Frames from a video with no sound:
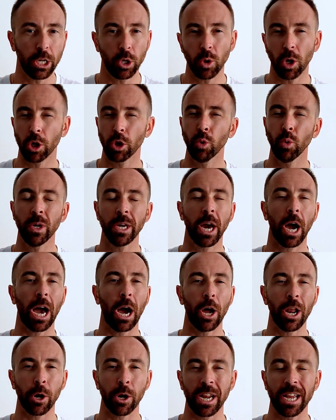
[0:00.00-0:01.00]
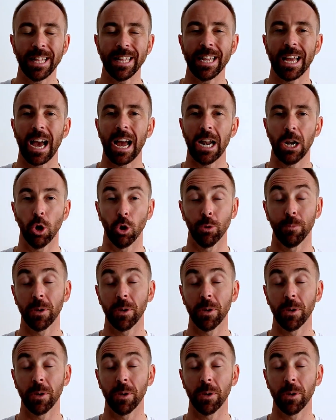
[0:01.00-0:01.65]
you are doing already a lot,